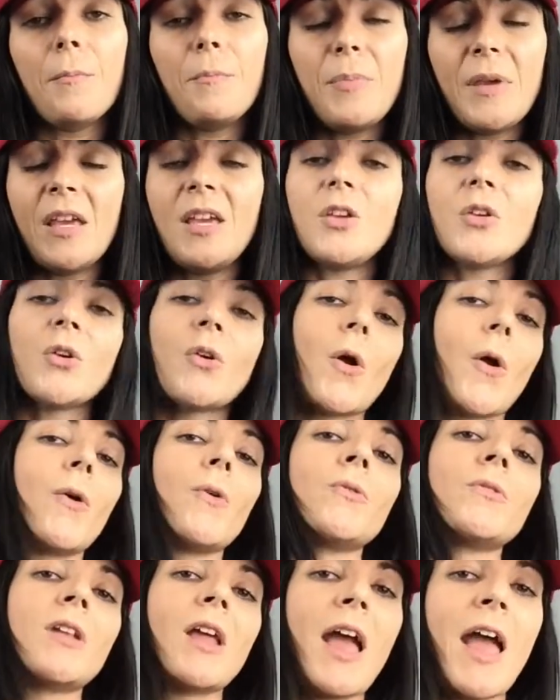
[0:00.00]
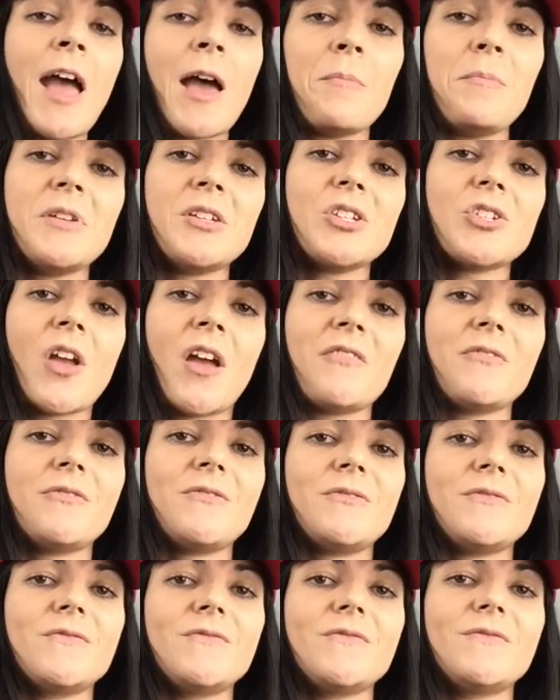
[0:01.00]
be your own happy chef.
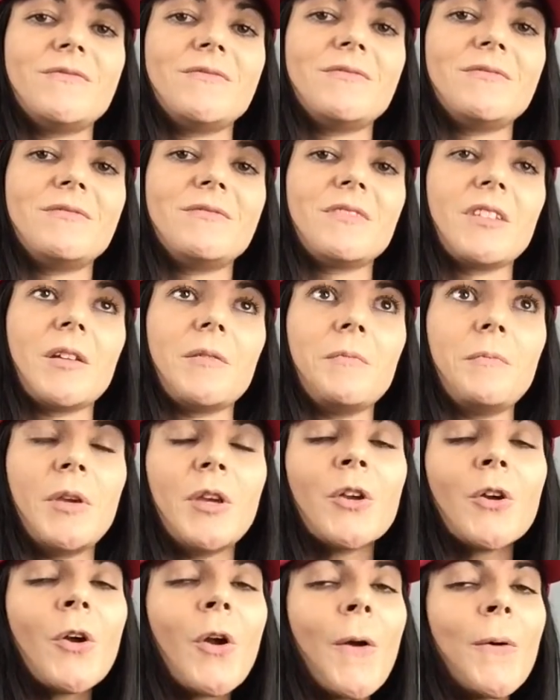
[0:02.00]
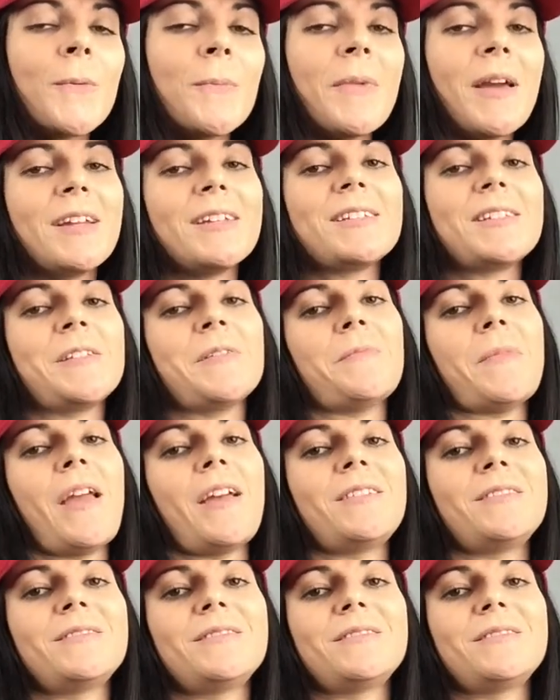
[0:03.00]
Be your own medicine man.